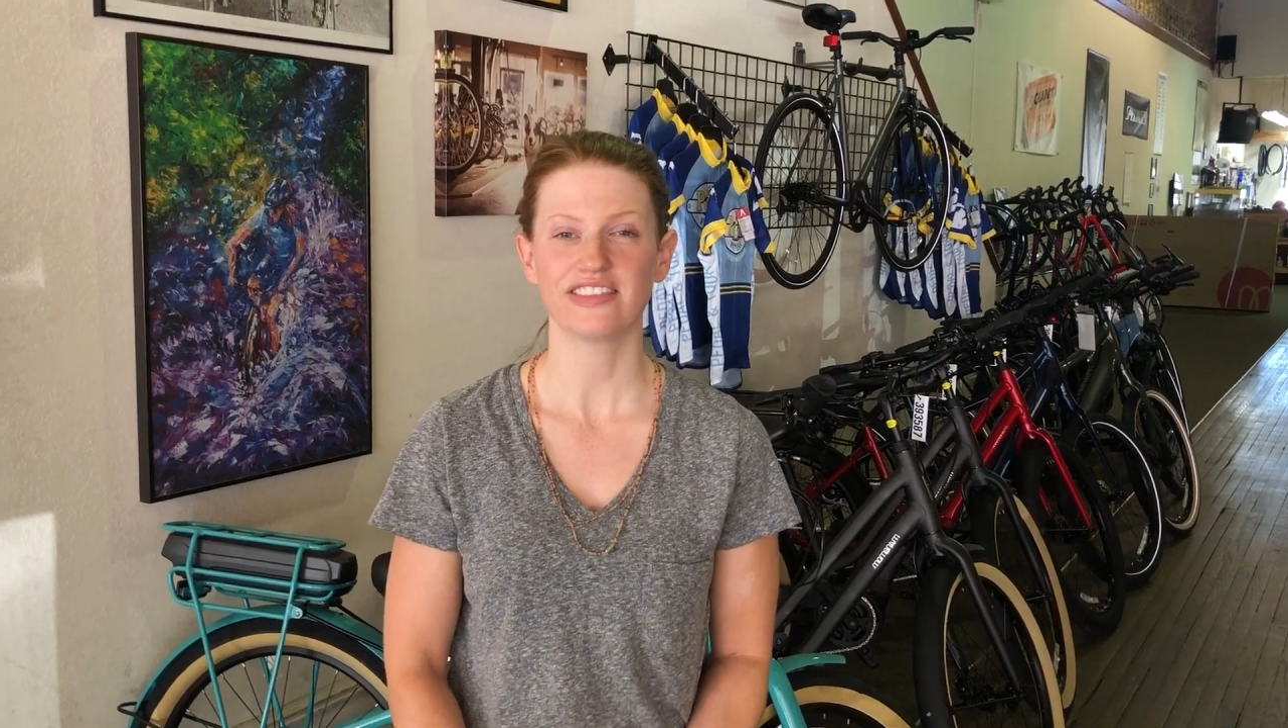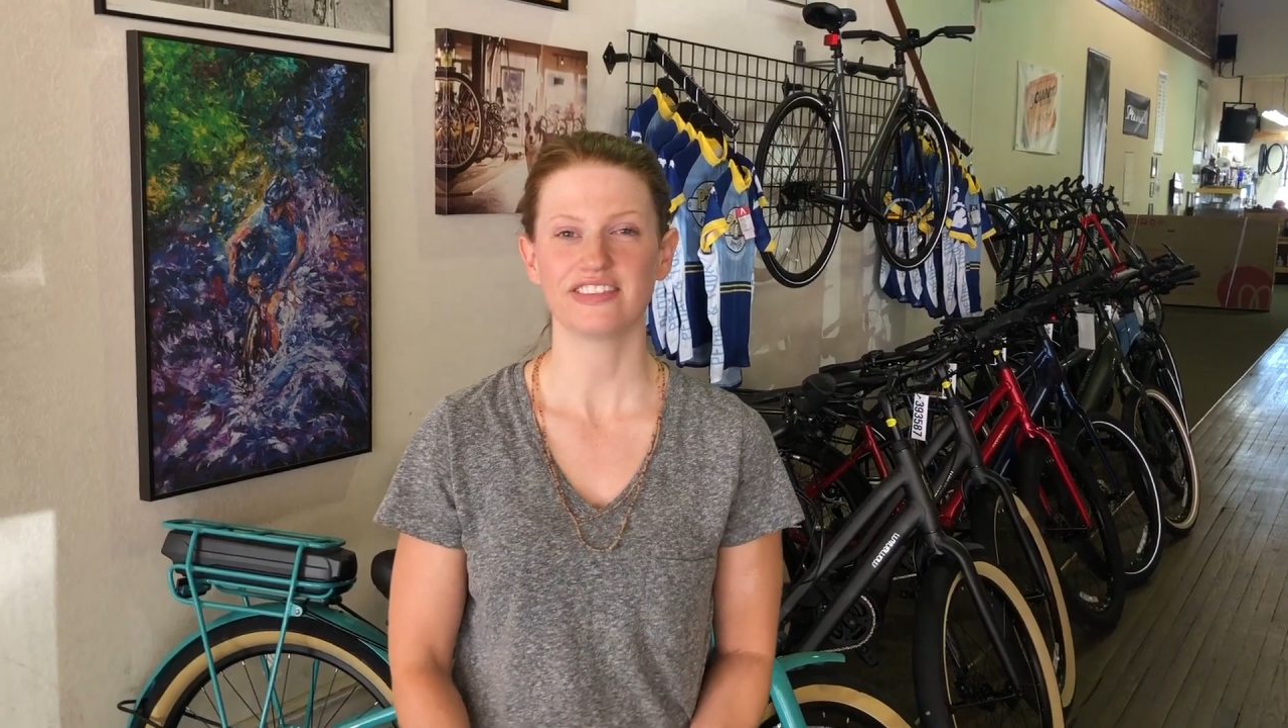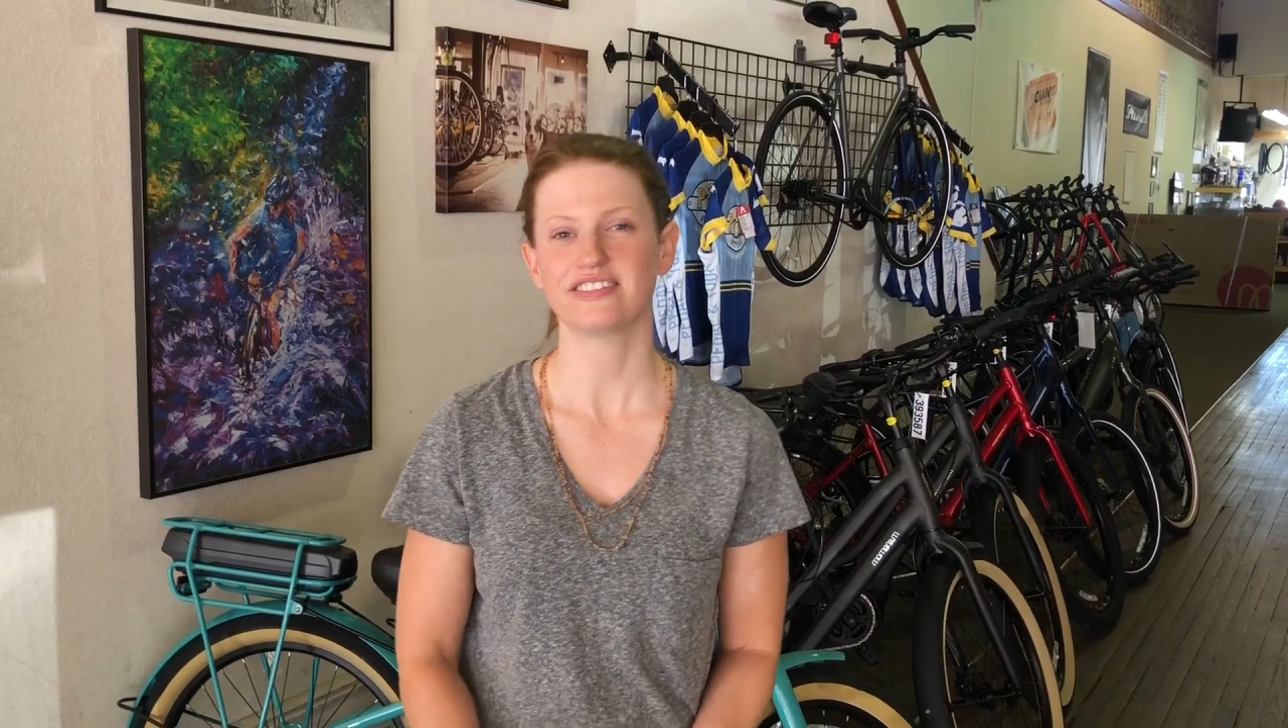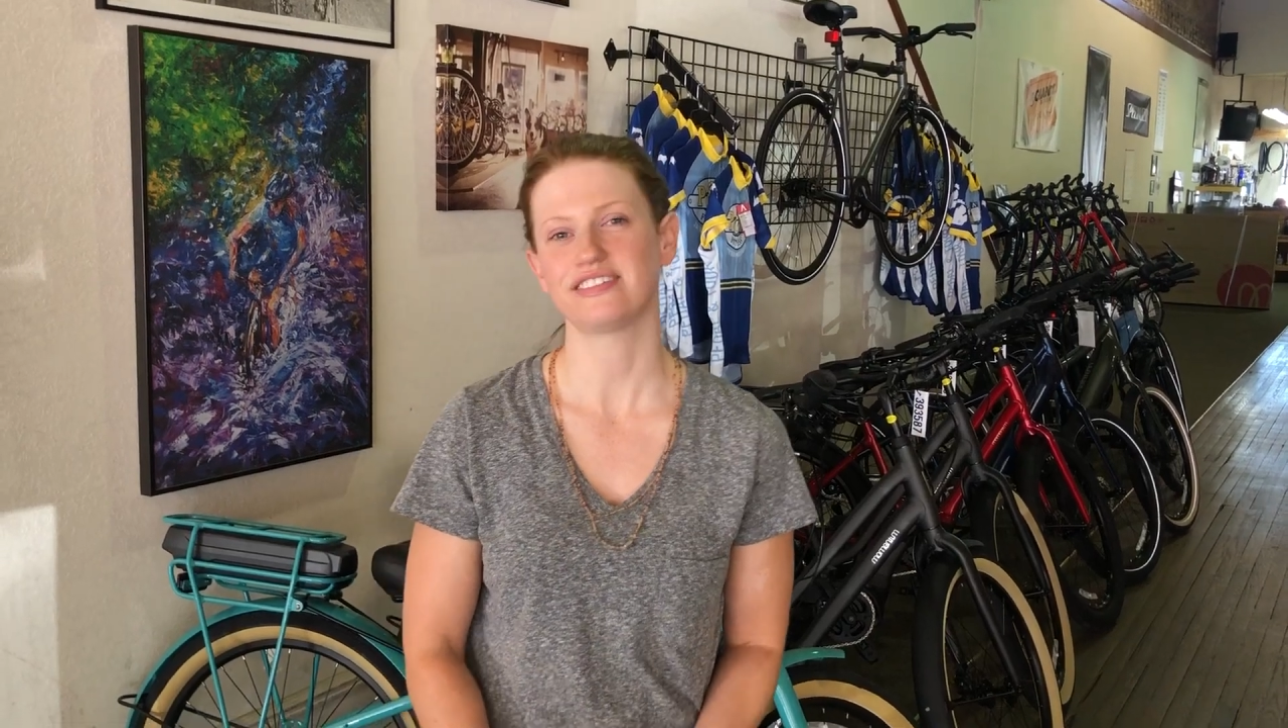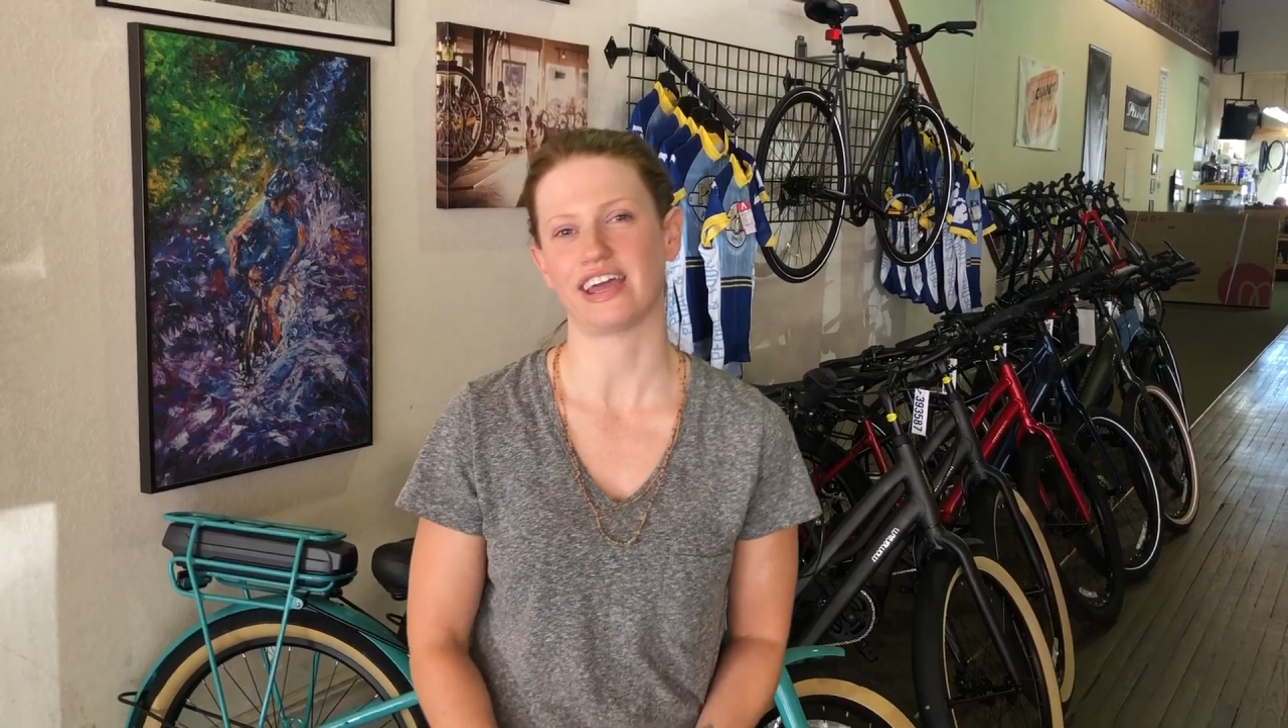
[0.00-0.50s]

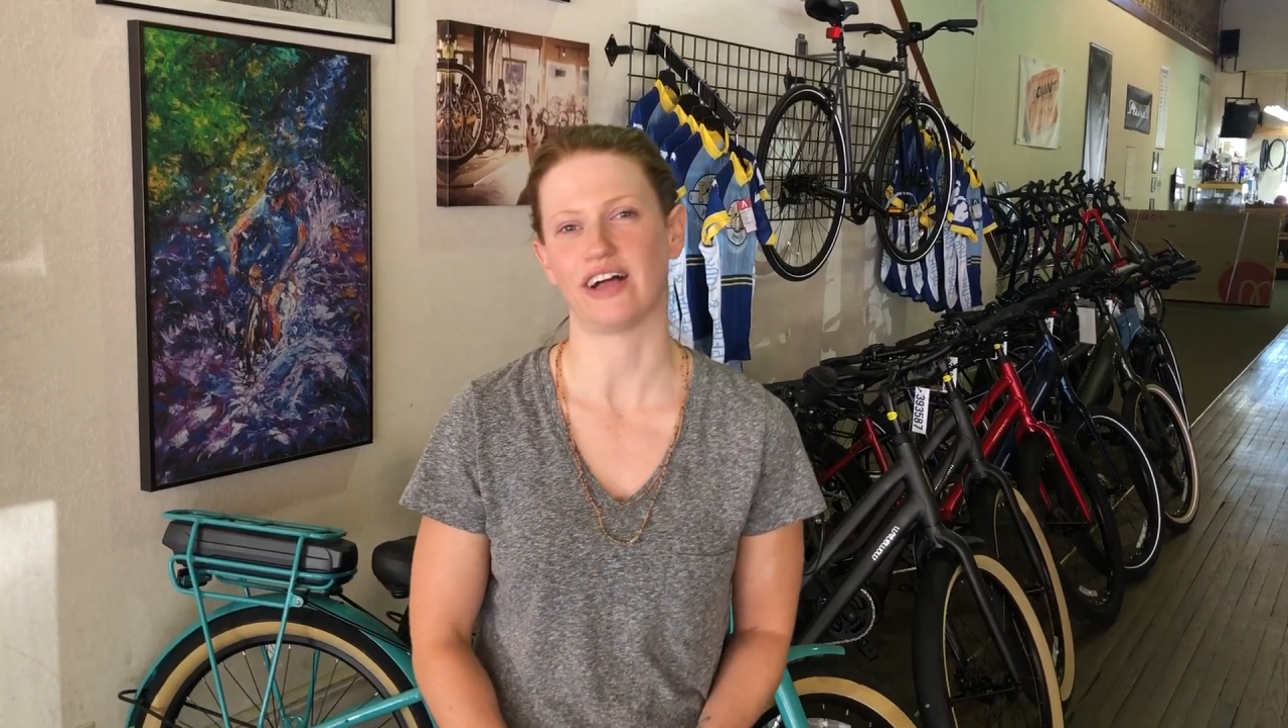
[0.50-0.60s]
this is